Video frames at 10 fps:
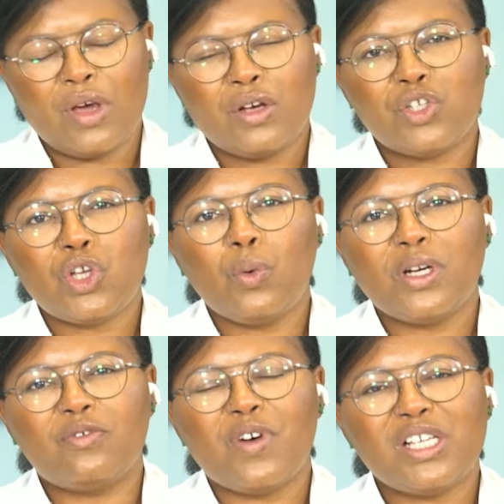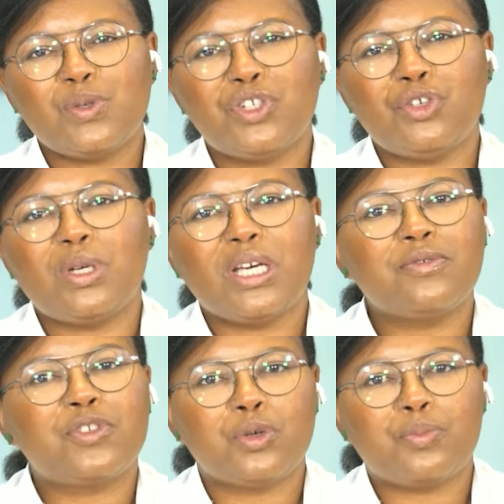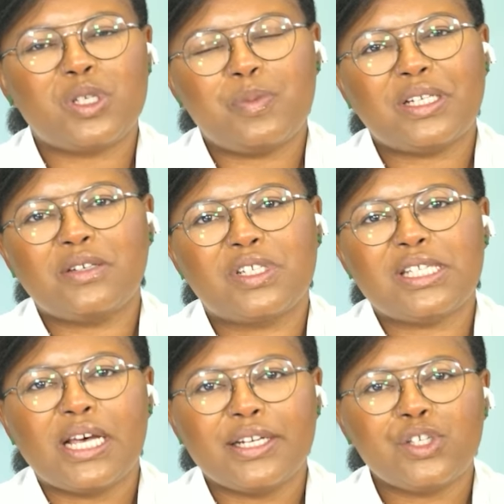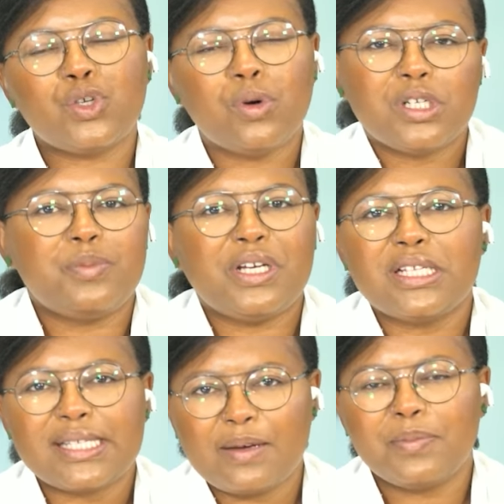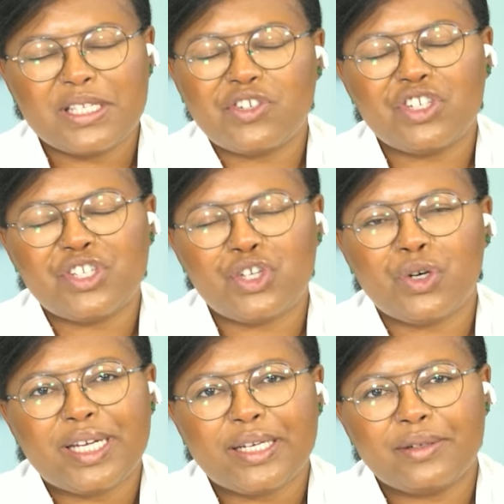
So what advice would you give to prospective designers who want to be in the same position as you're in?